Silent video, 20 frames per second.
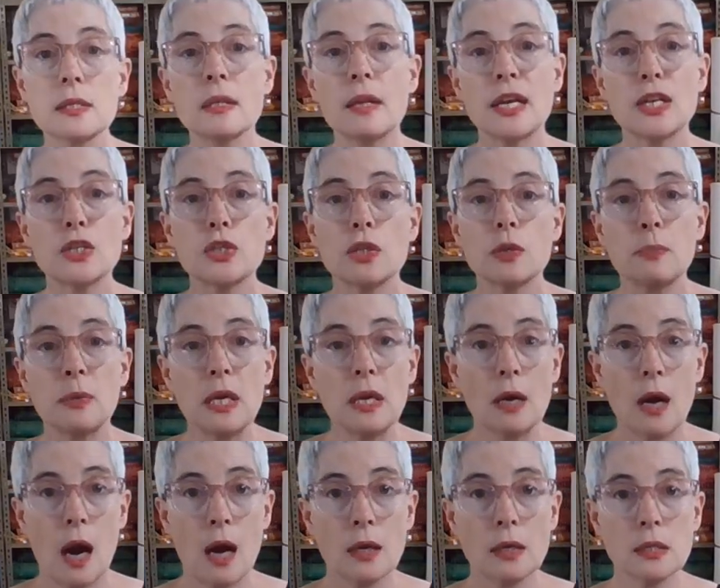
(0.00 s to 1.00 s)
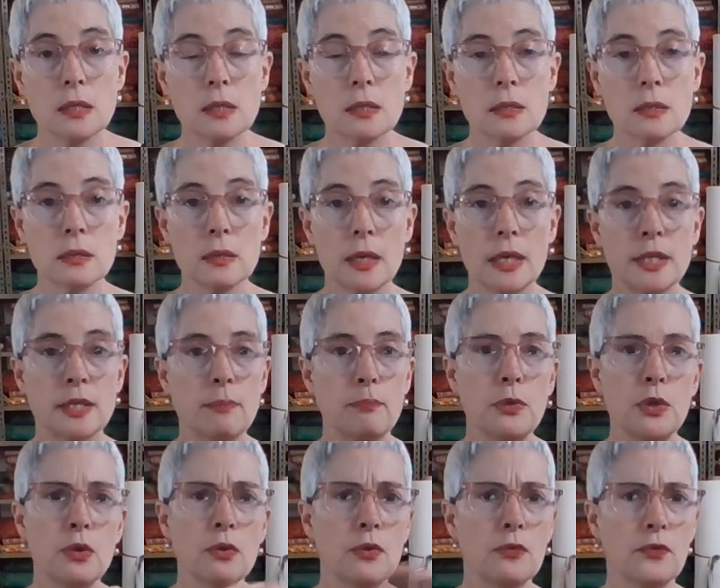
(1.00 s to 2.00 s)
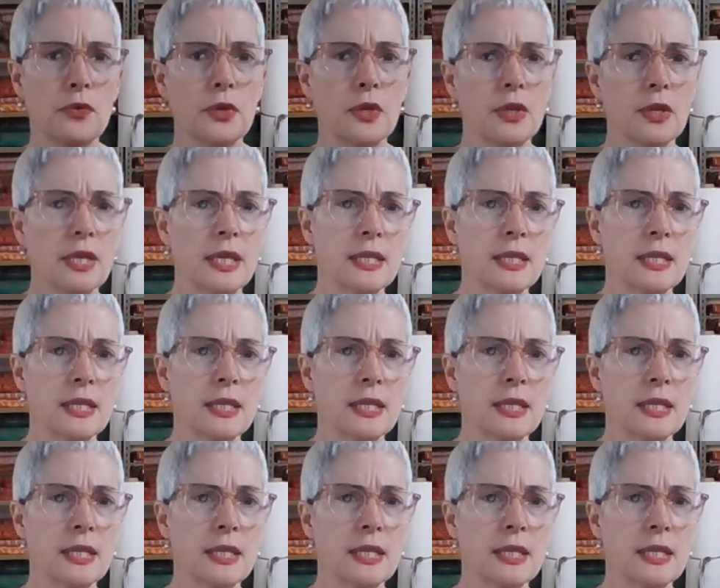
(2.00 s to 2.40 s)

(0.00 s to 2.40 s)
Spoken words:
Celestial Peacocks. It's beautiful.